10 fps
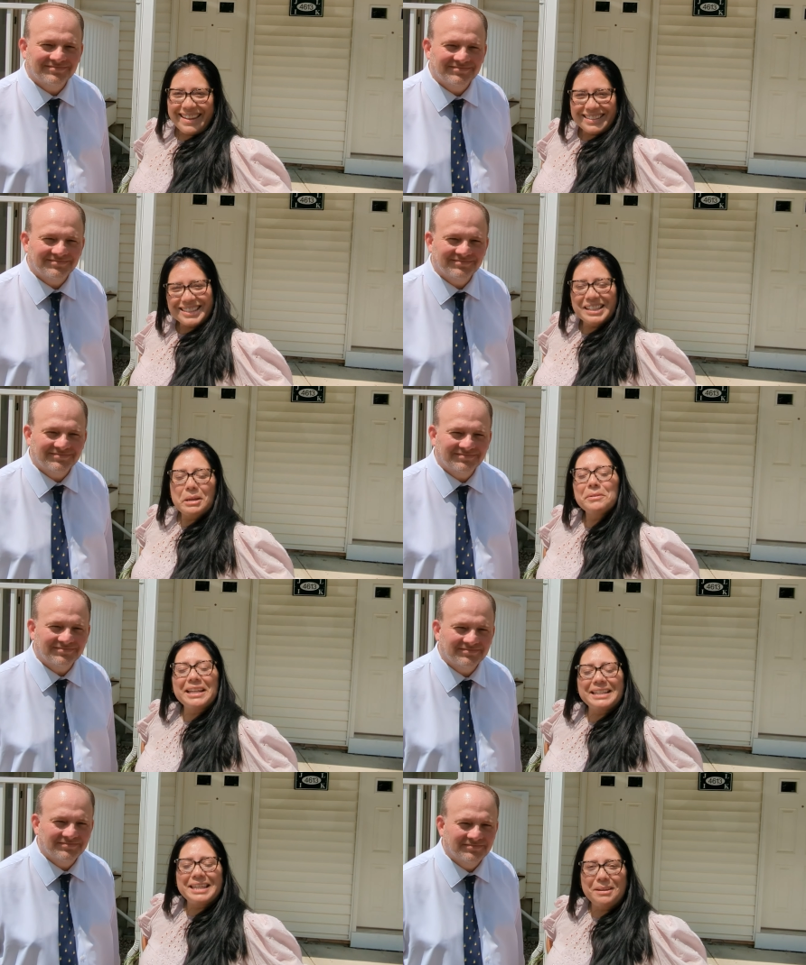Speaker 1: it's the
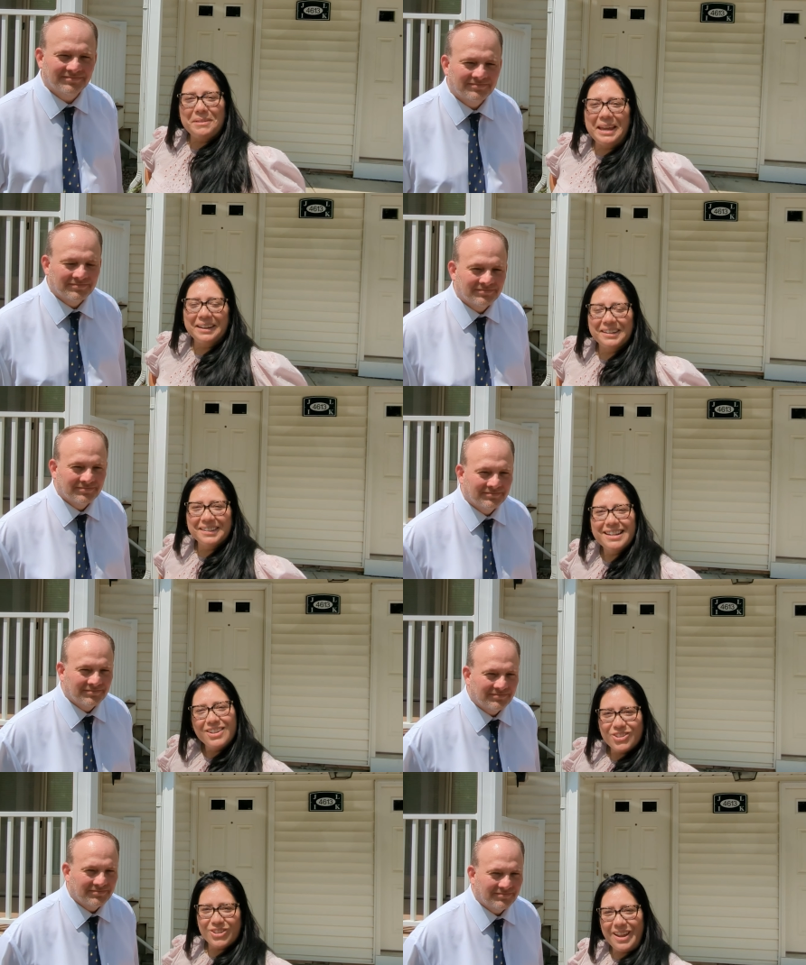Liberty team here,
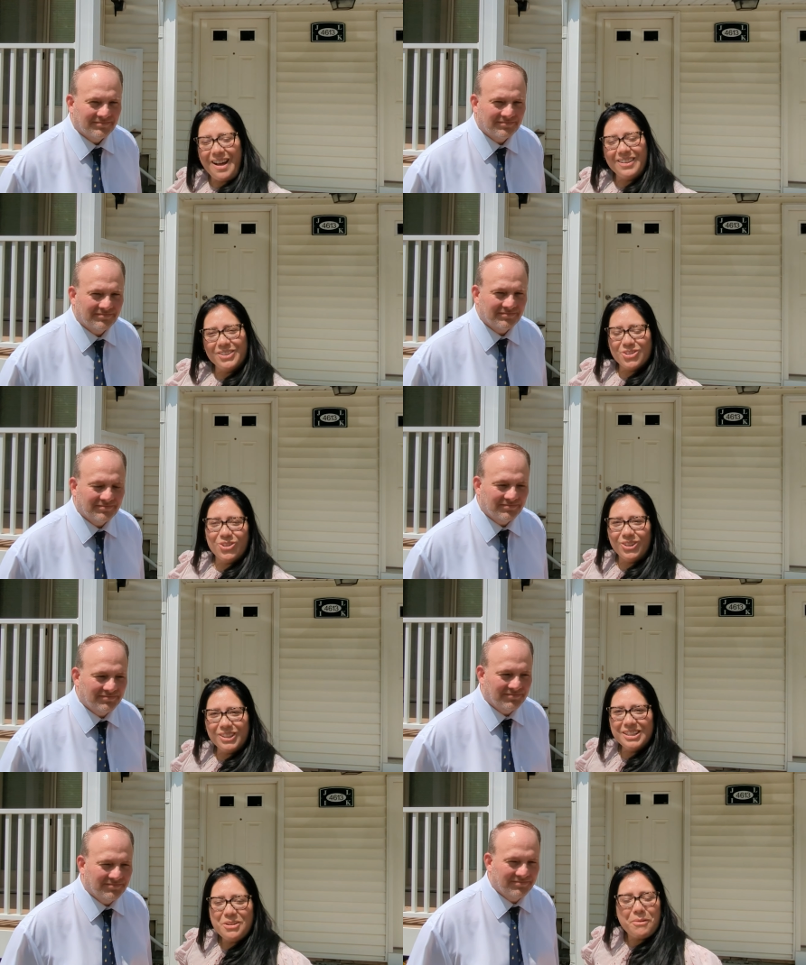Janelle and
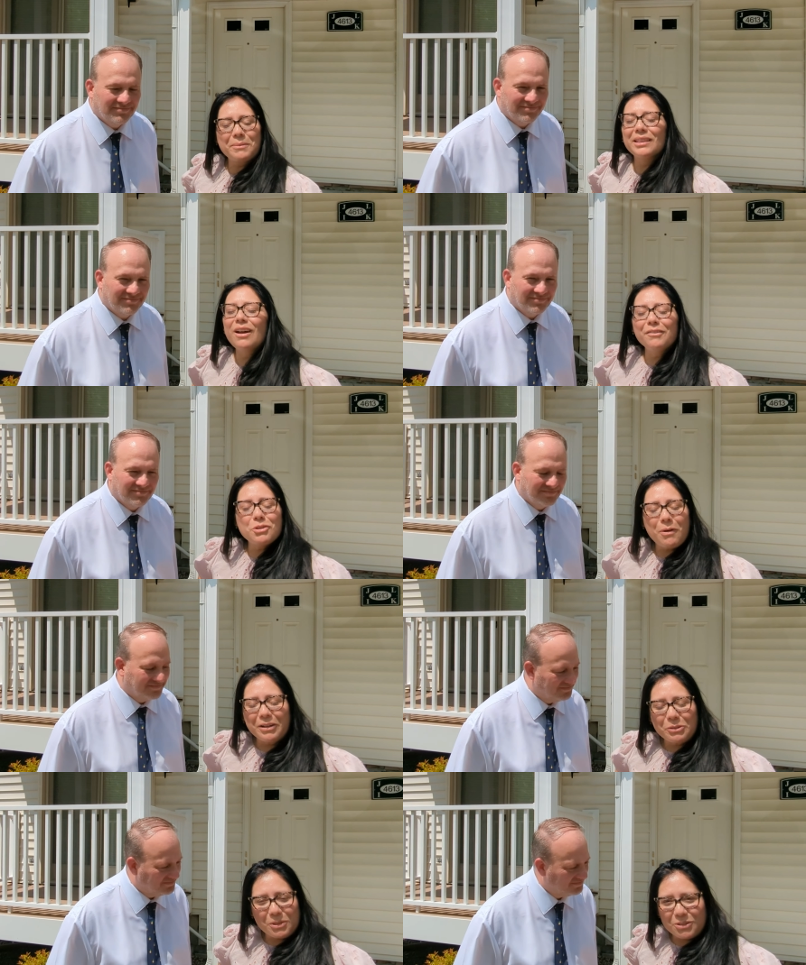Joel. We would love to
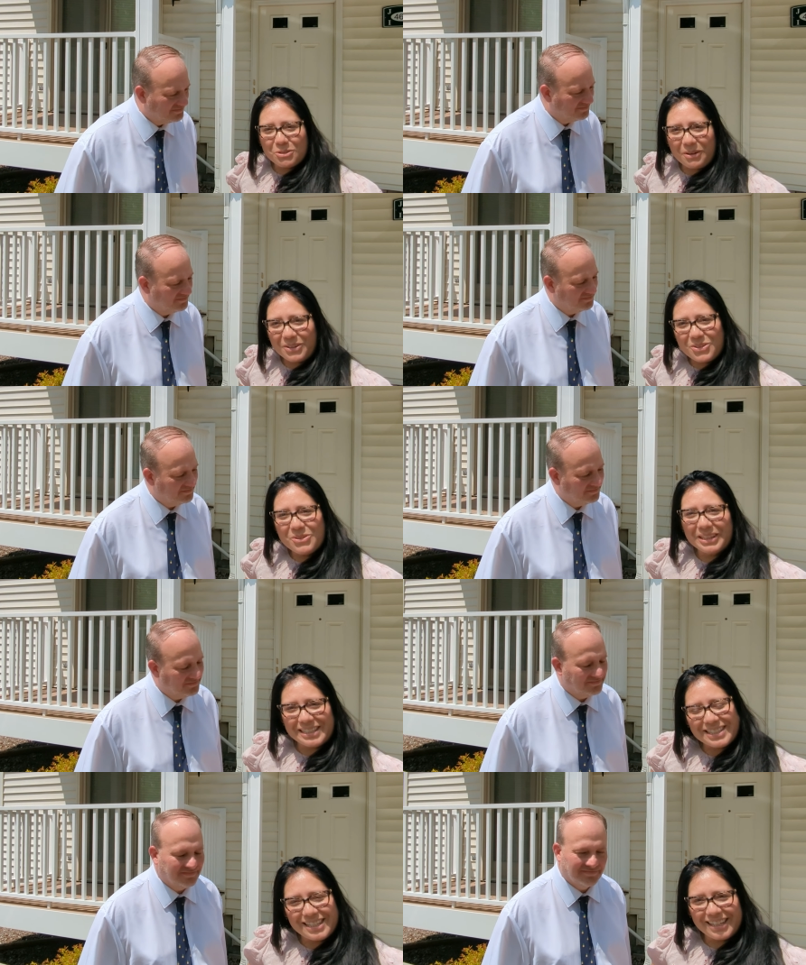welcome you to our new
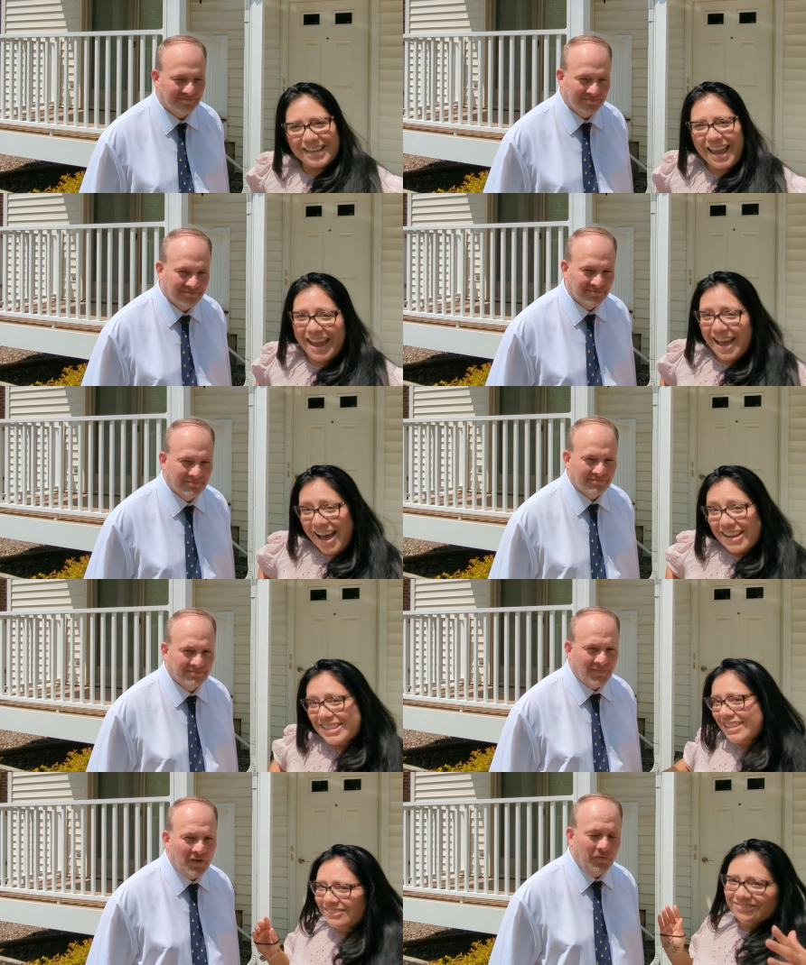listing
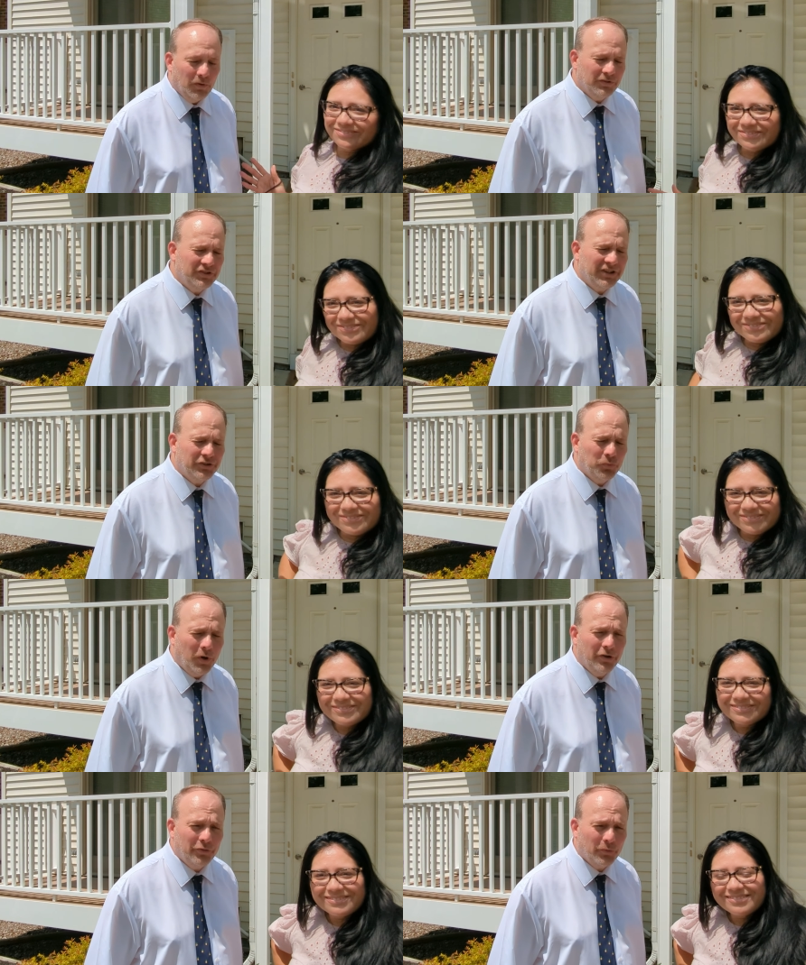at
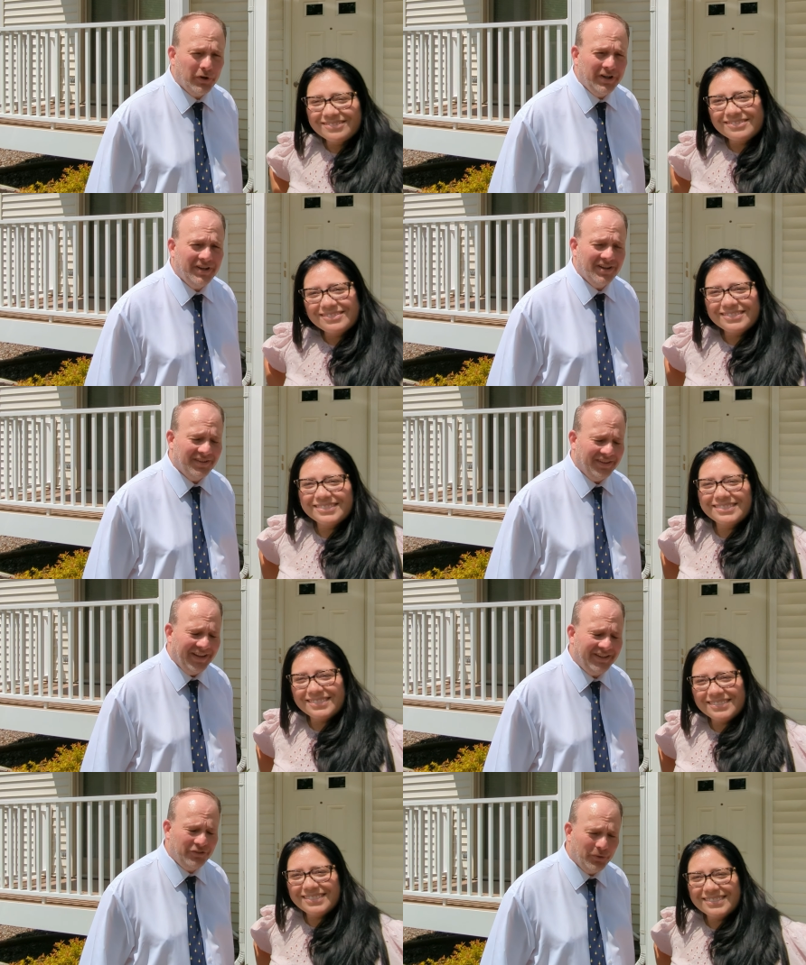
Speaker 2: 4613
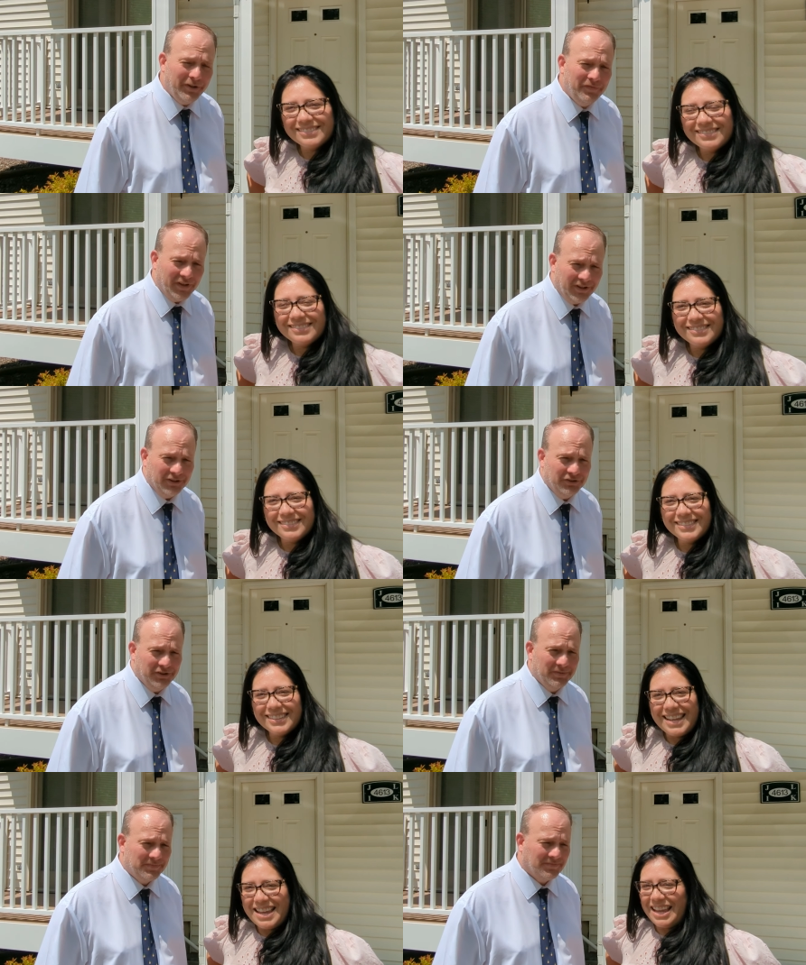Lake Tree Village.
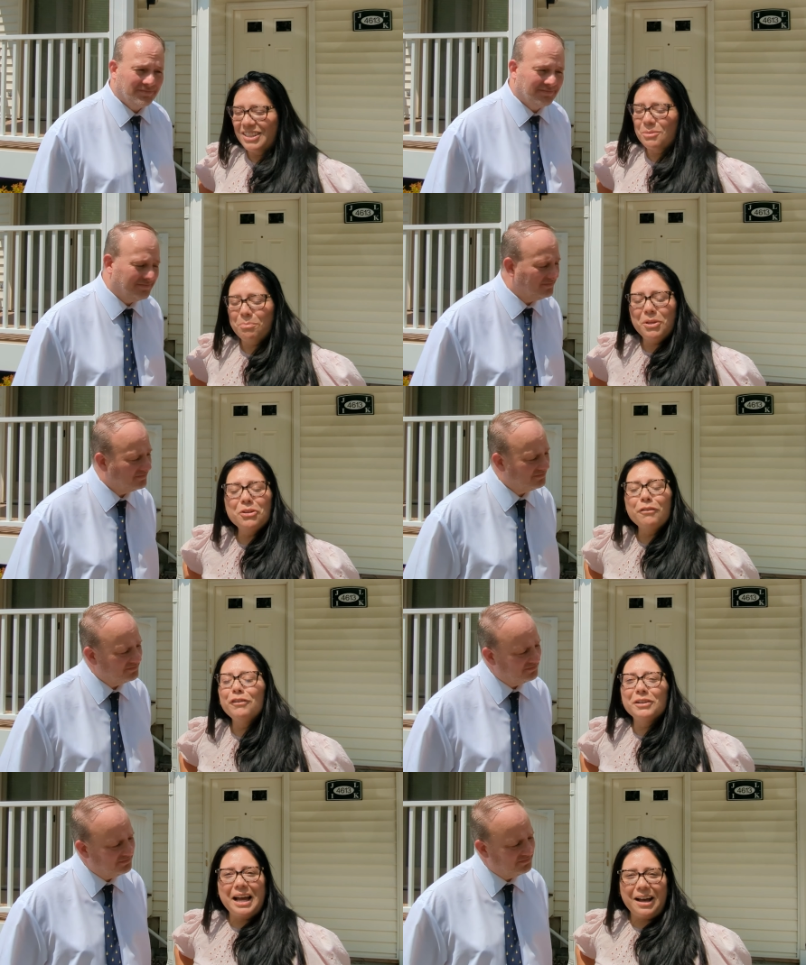
Speaker 1: It's a
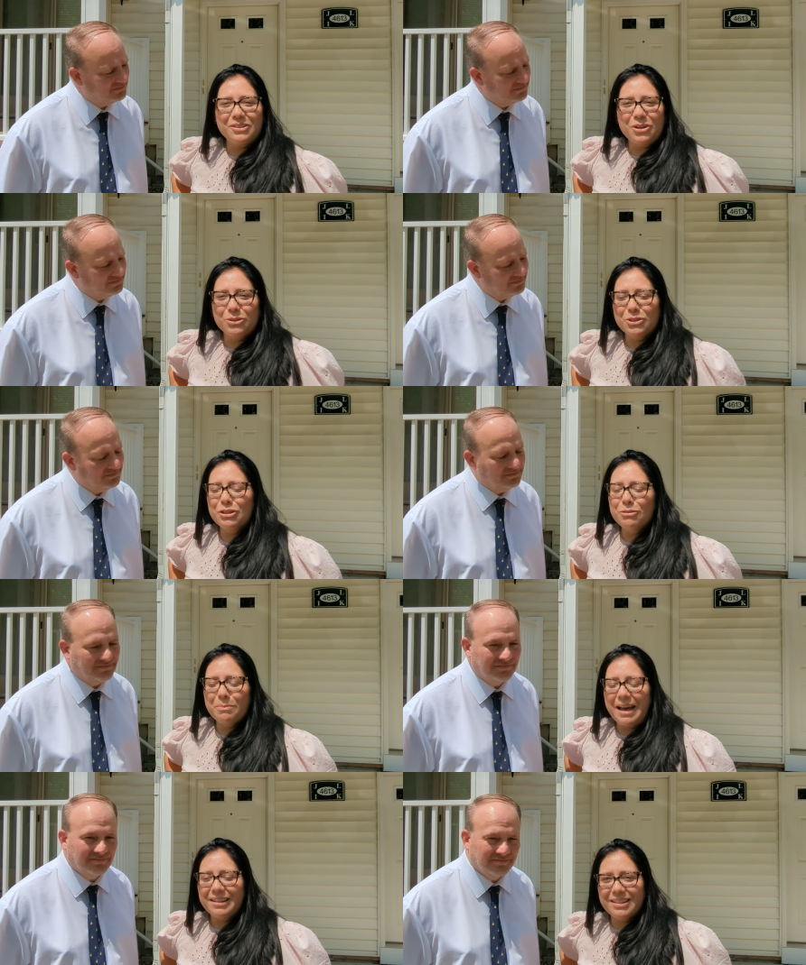beautiful condo, two
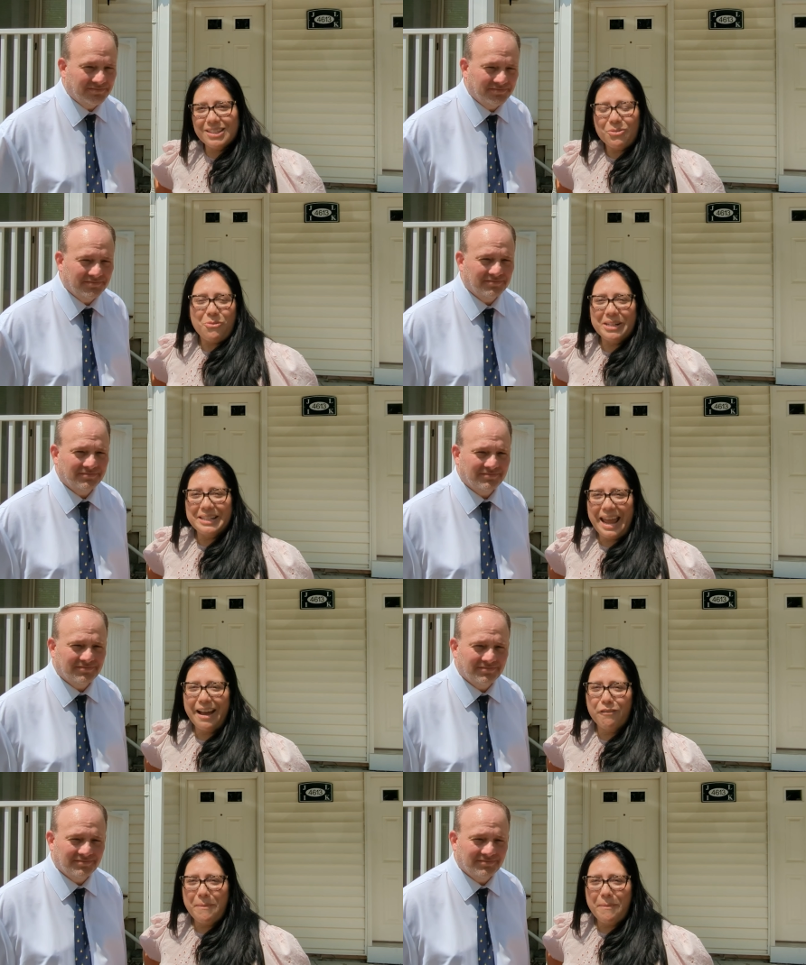beds, one and a half